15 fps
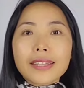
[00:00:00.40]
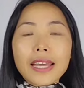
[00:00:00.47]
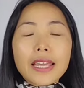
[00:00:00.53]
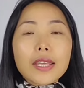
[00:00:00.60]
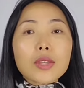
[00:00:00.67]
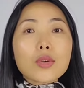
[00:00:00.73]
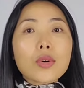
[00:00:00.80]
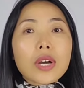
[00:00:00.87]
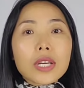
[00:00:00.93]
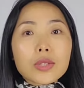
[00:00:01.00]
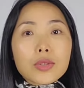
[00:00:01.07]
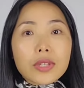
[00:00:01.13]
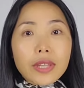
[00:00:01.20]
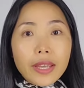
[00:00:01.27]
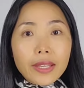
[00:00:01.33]
Day
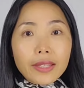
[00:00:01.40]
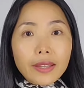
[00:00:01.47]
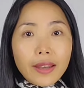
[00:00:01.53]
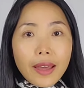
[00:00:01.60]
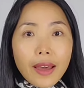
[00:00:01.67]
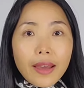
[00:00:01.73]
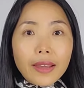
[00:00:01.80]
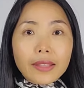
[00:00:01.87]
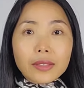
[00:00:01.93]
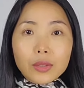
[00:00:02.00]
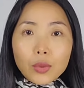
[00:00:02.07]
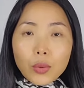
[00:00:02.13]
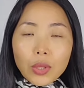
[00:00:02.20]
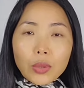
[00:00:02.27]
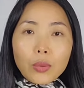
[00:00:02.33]

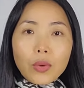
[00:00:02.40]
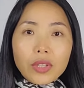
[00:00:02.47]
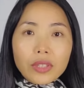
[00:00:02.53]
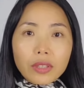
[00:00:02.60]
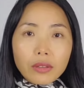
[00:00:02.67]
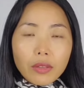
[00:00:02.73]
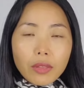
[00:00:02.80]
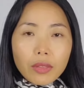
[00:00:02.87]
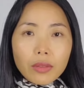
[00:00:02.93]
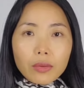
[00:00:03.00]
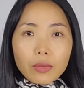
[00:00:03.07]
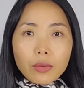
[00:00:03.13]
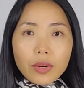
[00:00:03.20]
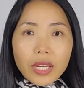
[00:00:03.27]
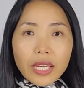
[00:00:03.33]
289,
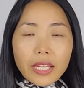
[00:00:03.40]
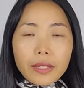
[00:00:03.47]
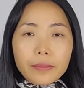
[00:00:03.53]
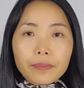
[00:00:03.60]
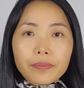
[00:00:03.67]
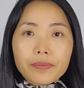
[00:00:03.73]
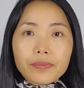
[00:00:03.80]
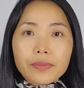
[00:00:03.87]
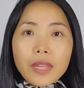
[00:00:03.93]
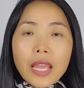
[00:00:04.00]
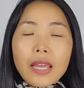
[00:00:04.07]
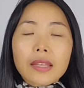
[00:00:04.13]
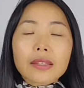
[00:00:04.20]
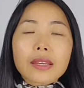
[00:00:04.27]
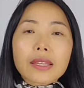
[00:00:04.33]
2023.
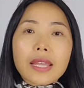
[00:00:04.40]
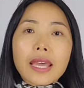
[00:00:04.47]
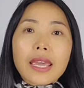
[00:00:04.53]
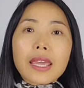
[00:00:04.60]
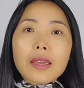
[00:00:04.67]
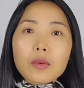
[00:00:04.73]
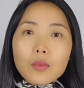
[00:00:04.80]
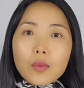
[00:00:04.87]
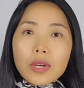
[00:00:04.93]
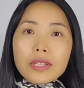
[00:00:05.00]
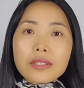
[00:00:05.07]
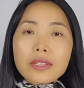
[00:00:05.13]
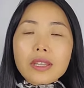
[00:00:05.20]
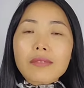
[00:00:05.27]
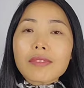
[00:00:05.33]
Today
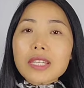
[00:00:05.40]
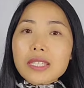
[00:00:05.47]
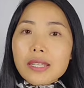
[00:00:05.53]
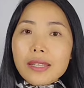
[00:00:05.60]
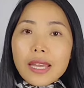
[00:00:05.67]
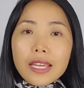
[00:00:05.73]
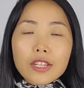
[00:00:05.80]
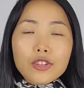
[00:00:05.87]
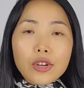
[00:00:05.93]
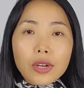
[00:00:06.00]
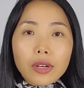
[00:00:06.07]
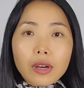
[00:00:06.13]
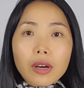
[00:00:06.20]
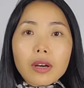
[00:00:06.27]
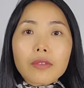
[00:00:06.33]
was the
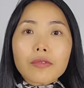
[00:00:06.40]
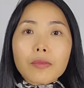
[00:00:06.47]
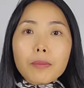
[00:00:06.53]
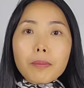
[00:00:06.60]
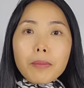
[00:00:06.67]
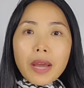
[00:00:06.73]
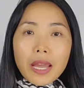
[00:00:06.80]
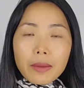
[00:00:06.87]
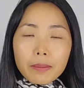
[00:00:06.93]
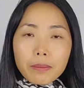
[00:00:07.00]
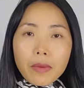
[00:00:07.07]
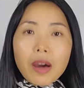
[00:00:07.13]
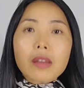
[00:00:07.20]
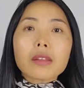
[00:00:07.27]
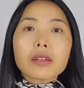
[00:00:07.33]
visitation of my
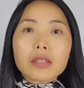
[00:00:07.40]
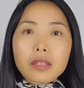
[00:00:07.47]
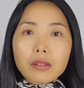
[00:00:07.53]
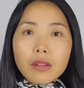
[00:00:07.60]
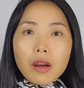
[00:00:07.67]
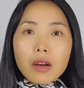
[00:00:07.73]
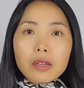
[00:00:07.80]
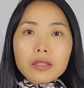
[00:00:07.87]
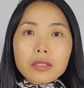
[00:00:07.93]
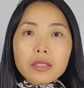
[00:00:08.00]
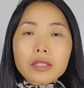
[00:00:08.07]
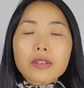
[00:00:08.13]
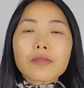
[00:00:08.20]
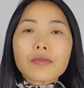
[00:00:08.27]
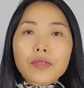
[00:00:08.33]

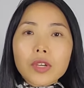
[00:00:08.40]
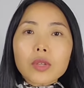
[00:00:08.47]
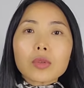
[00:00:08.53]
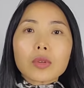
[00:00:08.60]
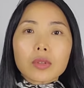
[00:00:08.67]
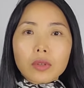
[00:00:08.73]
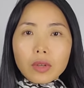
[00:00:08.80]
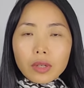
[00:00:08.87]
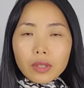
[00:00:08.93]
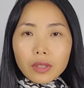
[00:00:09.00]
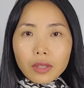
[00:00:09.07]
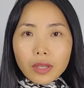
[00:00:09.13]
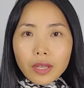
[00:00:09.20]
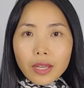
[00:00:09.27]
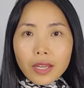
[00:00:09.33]
mother-in-law's funeral.
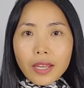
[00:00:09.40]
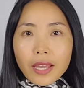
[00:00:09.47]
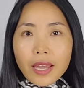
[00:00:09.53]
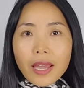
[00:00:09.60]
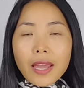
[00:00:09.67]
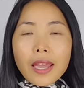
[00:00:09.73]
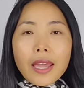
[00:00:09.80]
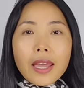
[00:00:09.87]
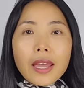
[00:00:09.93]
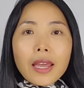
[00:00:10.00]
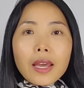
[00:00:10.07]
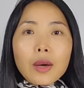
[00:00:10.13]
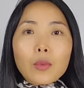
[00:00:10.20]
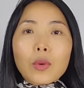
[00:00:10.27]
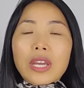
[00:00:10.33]

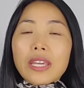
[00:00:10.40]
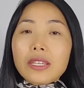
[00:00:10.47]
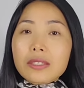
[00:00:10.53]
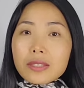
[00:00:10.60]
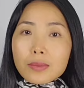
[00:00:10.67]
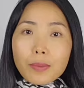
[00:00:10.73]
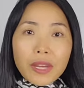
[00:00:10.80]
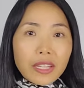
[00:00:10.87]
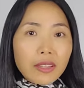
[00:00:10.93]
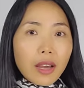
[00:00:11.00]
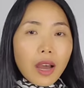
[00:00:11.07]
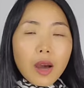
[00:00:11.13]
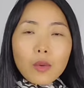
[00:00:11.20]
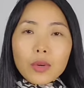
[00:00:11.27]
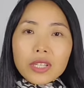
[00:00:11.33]
We spent
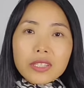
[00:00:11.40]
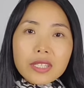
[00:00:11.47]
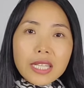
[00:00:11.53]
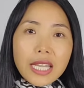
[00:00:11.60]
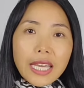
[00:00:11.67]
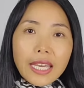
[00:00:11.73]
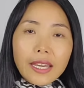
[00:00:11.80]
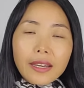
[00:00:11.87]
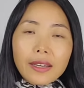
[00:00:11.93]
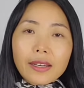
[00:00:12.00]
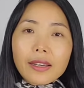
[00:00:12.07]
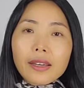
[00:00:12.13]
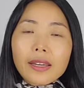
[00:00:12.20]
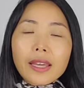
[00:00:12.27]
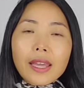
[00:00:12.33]
hours
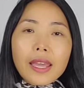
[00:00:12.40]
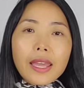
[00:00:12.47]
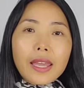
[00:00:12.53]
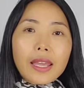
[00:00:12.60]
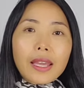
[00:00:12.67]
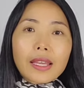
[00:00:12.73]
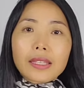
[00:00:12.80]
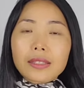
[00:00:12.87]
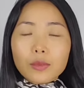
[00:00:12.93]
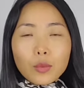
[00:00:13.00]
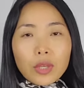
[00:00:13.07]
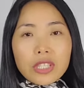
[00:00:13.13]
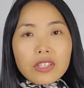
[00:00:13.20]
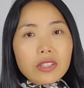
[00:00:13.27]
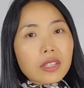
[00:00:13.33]
there and
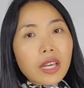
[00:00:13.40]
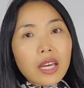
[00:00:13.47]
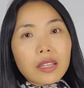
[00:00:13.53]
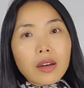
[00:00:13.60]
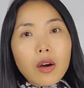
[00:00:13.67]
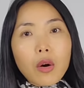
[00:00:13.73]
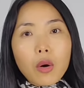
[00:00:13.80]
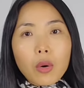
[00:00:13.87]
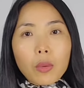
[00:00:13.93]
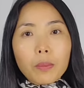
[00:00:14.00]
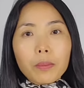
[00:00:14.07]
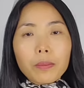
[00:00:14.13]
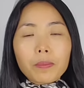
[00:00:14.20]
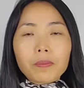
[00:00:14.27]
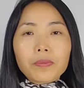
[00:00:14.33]
we just got
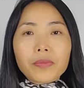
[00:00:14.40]
home.